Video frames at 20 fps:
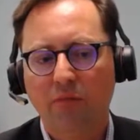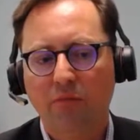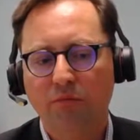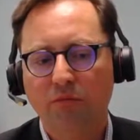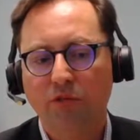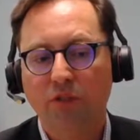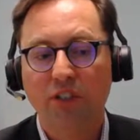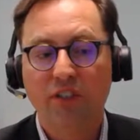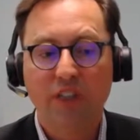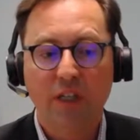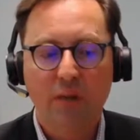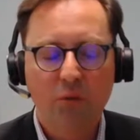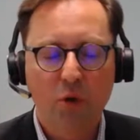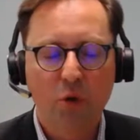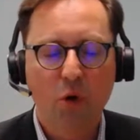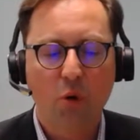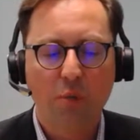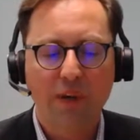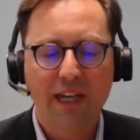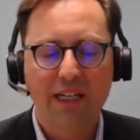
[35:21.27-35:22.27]
for example,
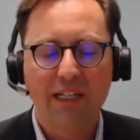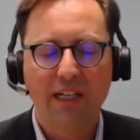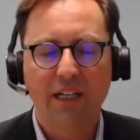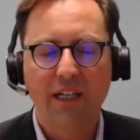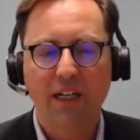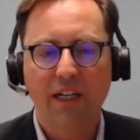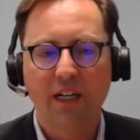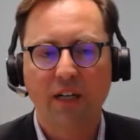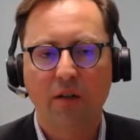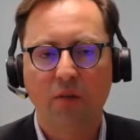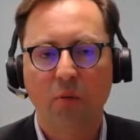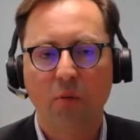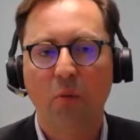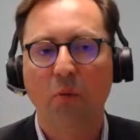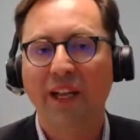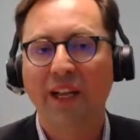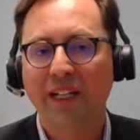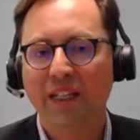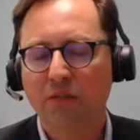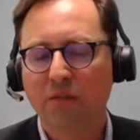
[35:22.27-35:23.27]
Quebec,
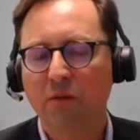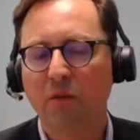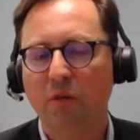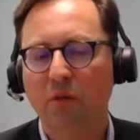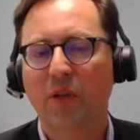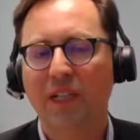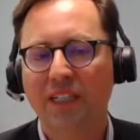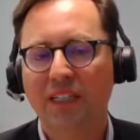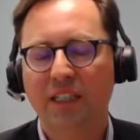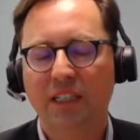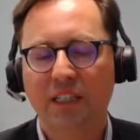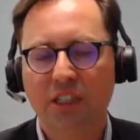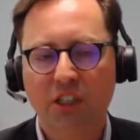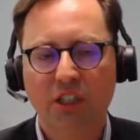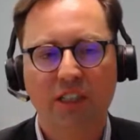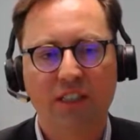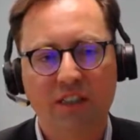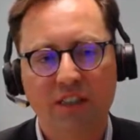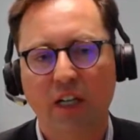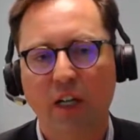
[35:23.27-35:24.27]
when it
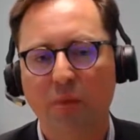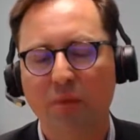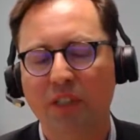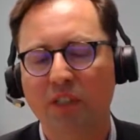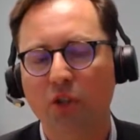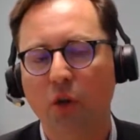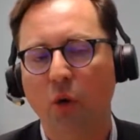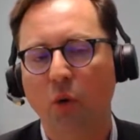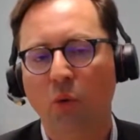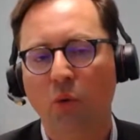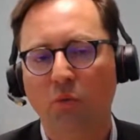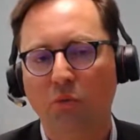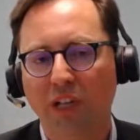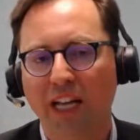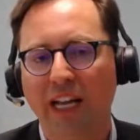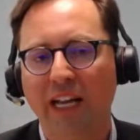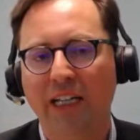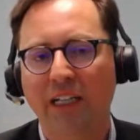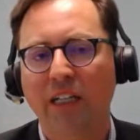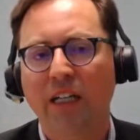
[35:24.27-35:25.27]
initially set up its own
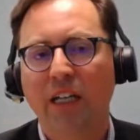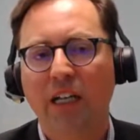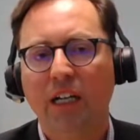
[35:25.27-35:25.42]
plan,